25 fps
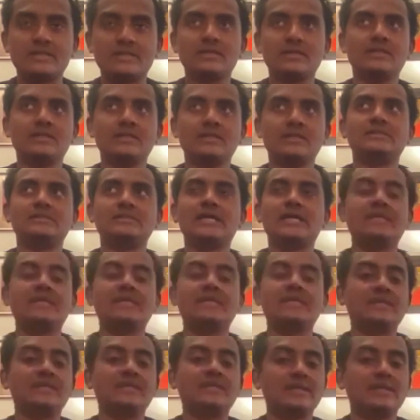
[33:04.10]
And is there
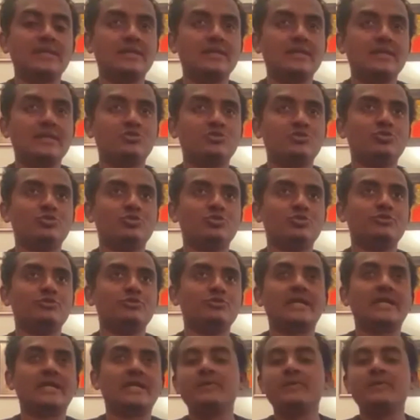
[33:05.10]
anything that you would
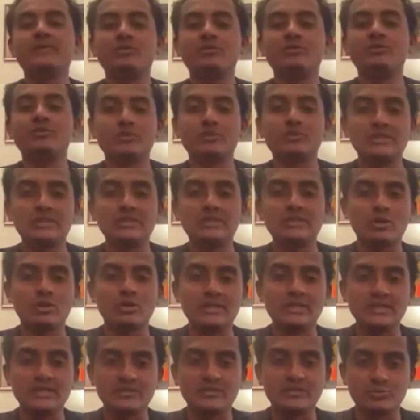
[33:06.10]
recommend to the All
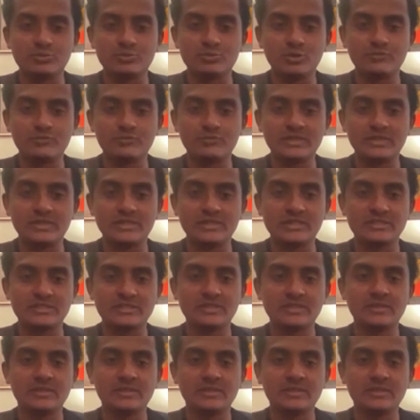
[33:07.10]
India Football Federation?